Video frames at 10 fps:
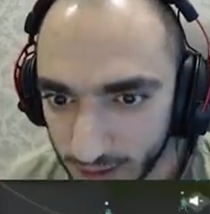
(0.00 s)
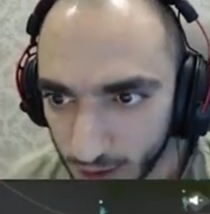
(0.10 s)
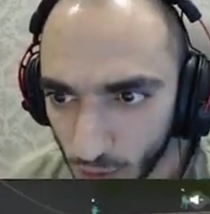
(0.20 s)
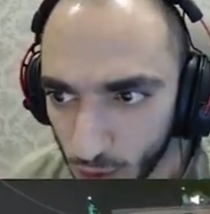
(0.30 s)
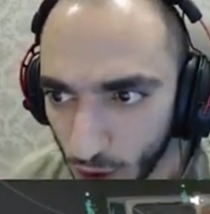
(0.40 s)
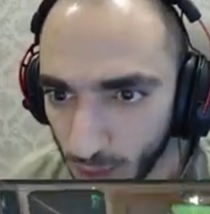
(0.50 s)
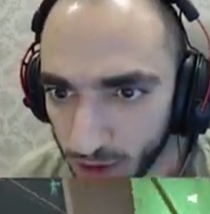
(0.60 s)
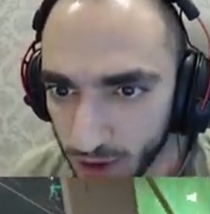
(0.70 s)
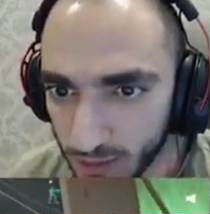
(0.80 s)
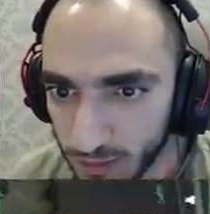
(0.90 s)
No, we're gonna
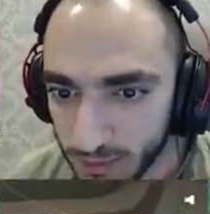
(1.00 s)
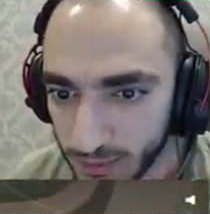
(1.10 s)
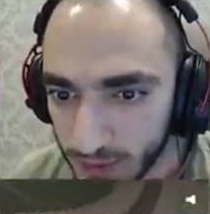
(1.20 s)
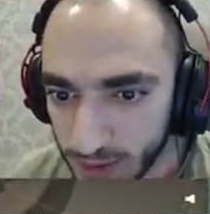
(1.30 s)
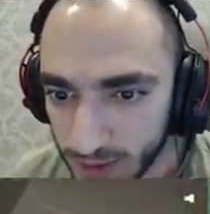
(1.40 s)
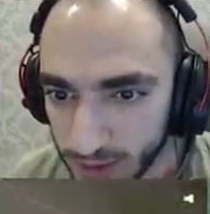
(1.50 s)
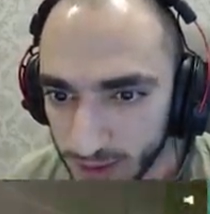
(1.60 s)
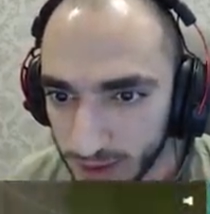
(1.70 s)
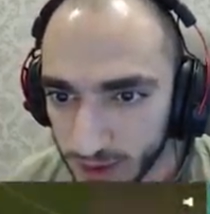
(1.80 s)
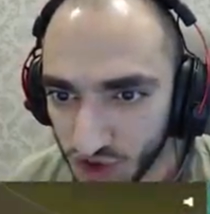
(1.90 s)
beat them.
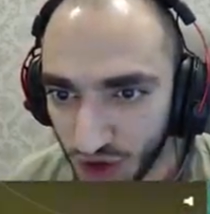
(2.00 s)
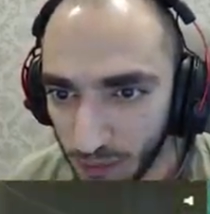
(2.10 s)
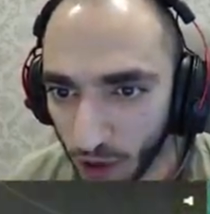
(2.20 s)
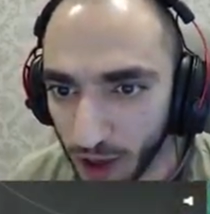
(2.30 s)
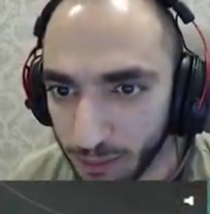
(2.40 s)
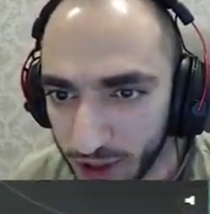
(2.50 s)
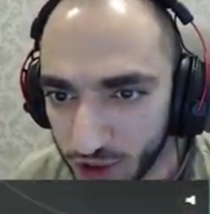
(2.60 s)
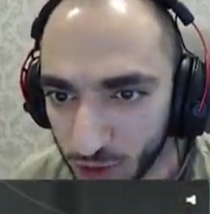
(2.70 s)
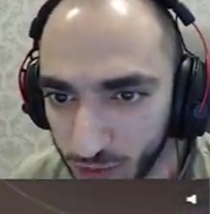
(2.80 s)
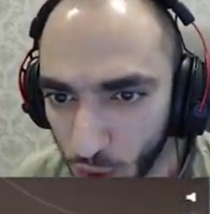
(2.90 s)
Sorry, bro. I'm bridge
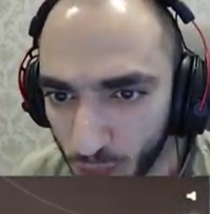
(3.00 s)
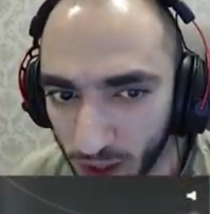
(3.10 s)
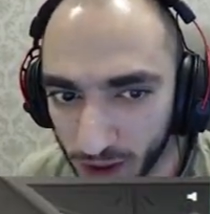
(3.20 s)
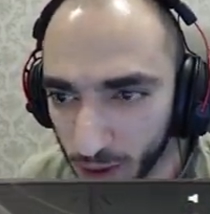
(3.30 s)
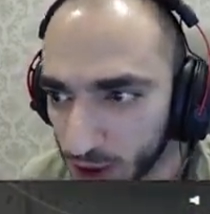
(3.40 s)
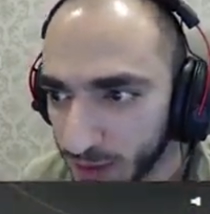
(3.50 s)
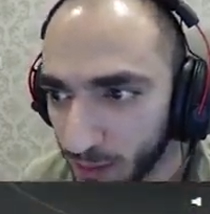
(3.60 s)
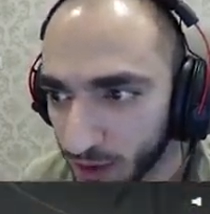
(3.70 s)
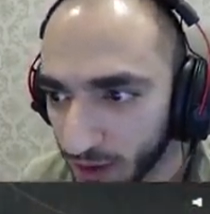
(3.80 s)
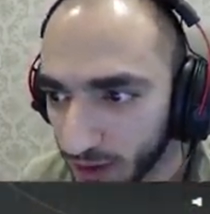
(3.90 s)
top fragging on this map,
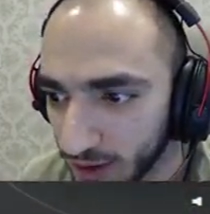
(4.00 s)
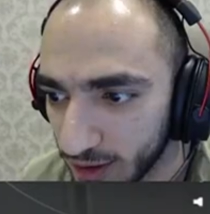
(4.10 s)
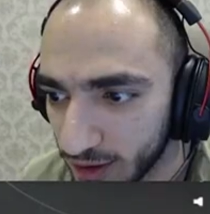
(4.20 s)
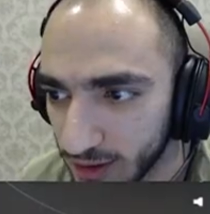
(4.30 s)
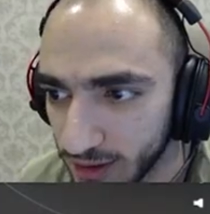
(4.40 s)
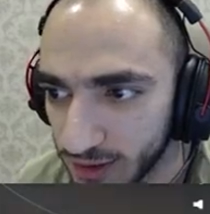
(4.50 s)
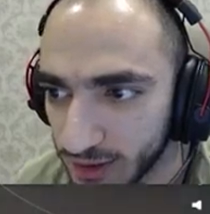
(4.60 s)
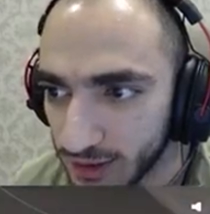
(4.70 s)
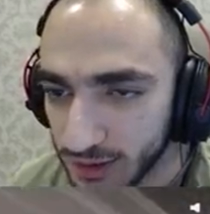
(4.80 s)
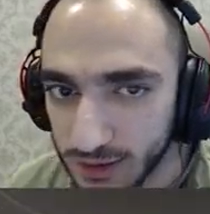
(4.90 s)
man.
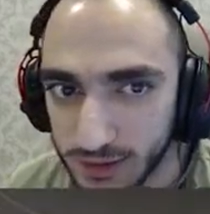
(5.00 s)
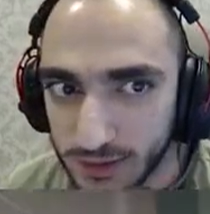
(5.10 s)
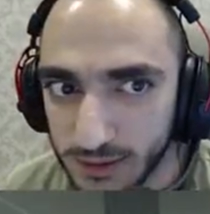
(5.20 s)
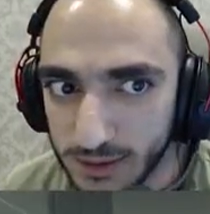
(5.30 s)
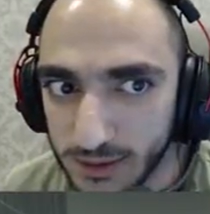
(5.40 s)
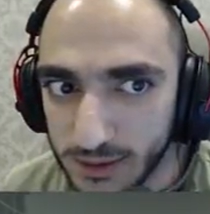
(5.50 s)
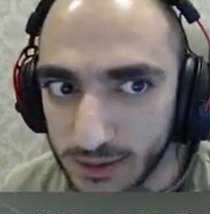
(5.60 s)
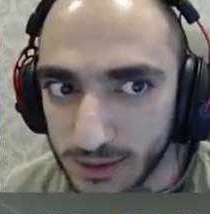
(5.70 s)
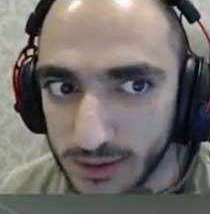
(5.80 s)
Running in mid.